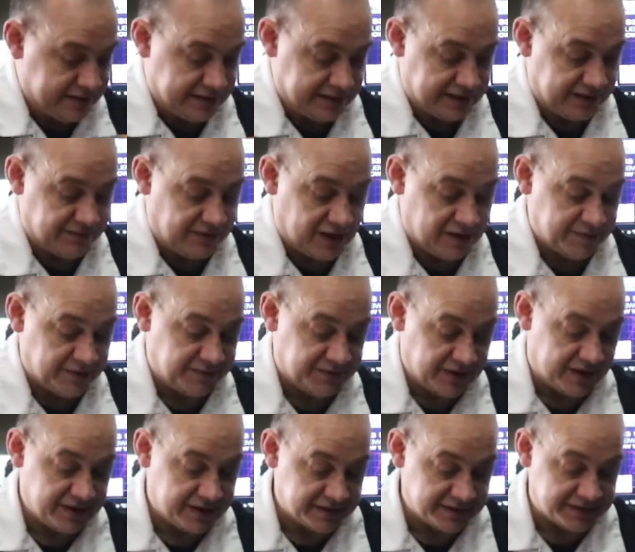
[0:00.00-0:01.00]
they've all been
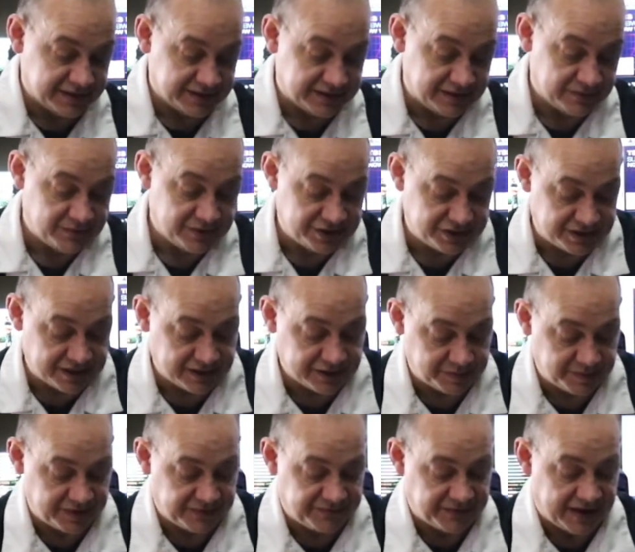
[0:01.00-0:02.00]
very consistent, which tells
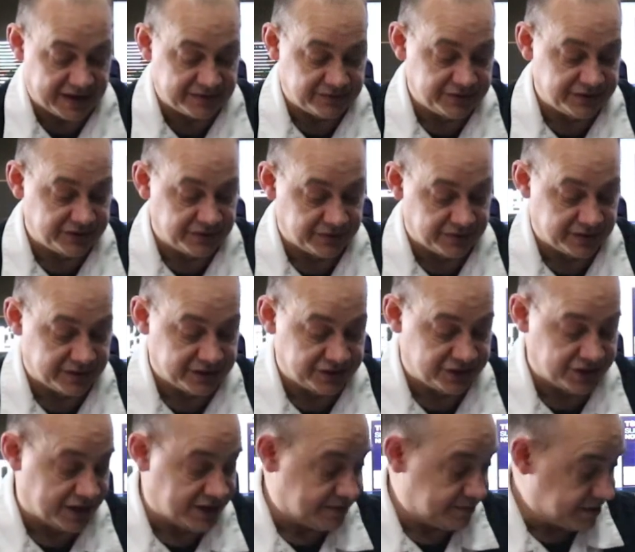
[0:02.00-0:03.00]
me the factory's doing a good
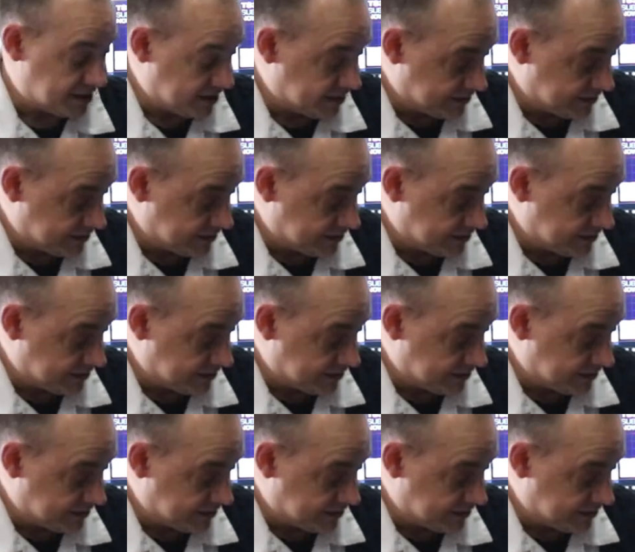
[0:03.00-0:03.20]
job.